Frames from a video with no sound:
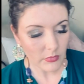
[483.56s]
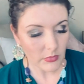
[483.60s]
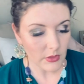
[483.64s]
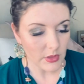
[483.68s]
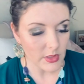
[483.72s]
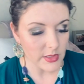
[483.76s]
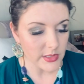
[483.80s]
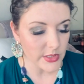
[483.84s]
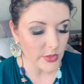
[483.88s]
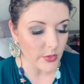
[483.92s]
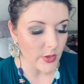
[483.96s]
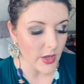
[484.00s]

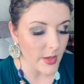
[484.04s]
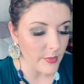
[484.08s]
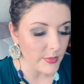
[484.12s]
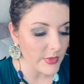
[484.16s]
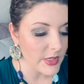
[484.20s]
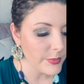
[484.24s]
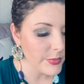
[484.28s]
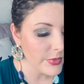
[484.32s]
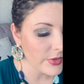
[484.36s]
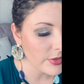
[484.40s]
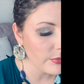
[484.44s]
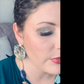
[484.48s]
So I'm gonna
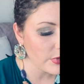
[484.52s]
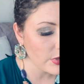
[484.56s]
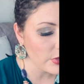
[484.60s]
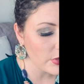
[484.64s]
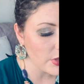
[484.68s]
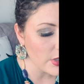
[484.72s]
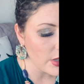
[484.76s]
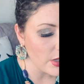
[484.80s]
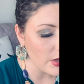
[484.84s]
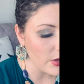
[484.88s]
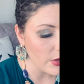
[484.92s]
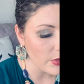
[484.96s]
put
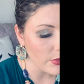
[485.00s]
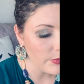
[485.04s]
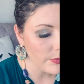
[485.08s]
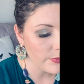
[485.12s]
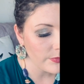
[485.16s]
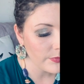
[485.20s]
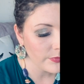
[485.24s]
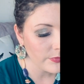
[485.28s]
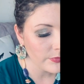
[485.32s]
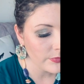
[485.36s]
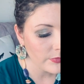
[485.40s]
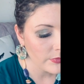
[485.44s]
Merlot
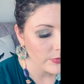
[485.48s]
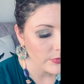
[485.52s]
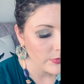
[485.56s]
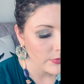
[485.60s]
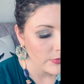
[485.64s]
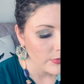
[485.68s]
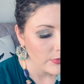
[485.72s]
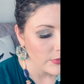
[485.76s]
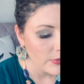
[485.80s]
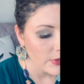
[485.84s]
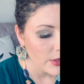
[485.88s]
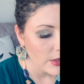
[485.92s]

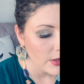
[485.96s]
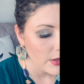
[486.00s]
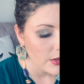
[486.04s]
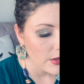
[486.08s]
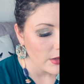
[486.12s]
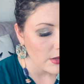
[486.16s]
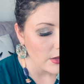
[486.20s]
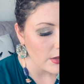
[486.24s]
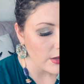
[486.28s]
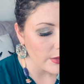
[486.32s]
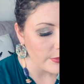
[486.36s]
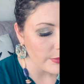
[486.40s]

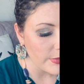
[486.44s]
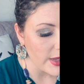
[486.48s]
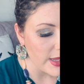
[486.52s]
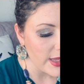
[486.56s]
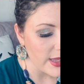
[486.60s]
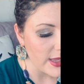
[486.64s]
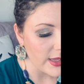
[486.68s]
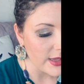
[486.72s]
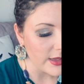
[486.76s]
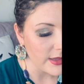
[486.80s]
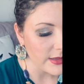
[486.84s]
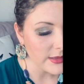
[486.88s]
on my
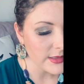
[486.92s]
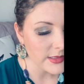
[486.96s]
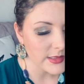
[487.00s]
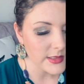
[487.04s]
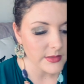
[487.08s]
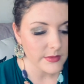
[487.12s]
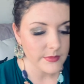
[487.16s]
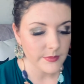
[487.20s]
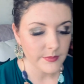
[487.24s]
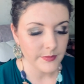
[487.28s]
hand.